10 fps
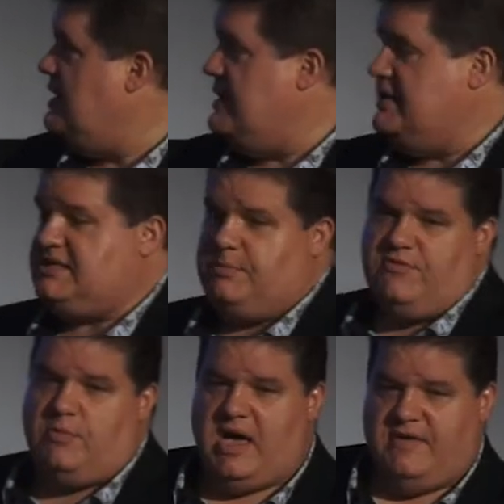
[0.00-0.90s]
And some
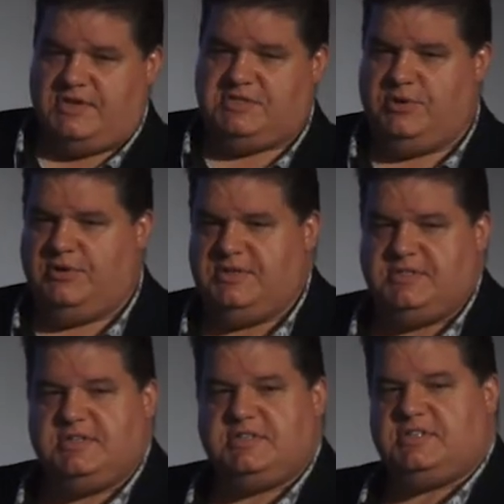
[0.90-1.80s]
of you may have
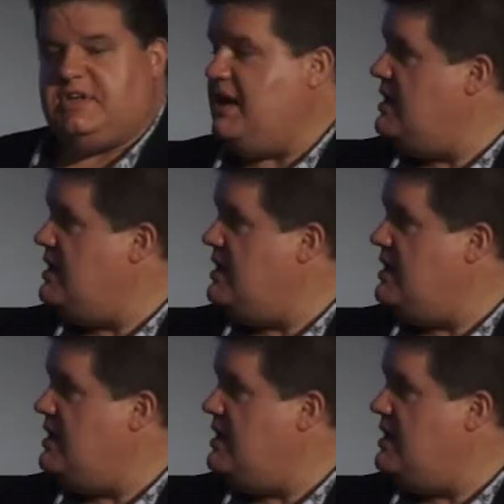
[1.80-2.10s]
experienced this,